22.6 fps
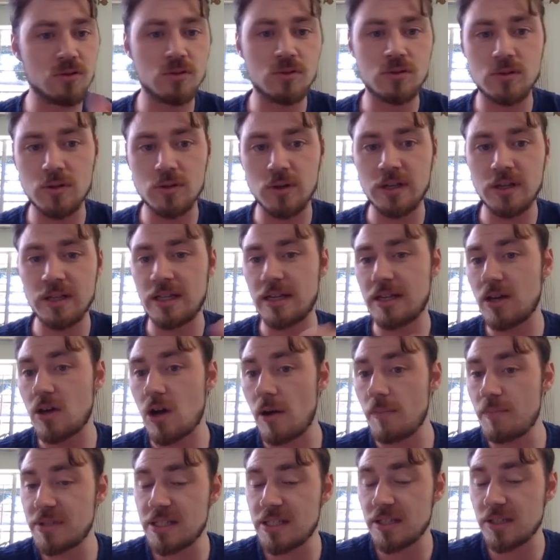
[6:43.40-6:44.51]
doing like a
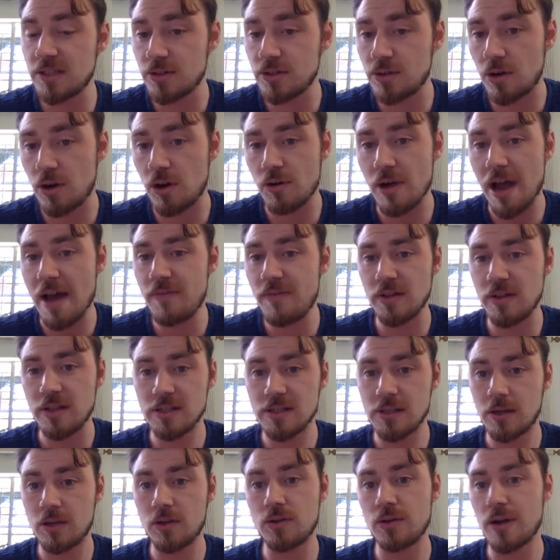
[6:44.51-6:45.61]
competition or a raffle is
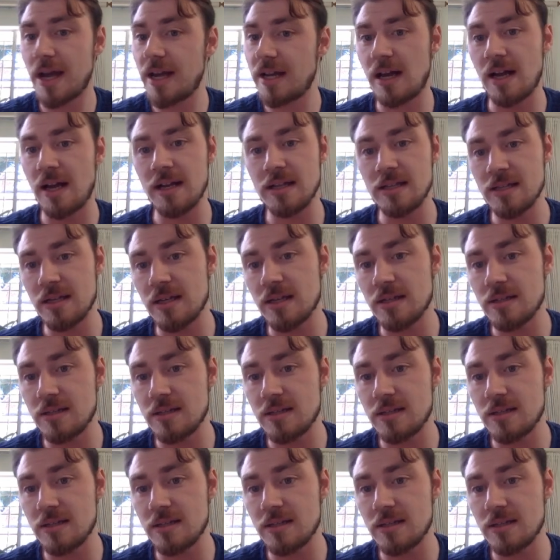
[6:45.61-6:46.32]
a great idea,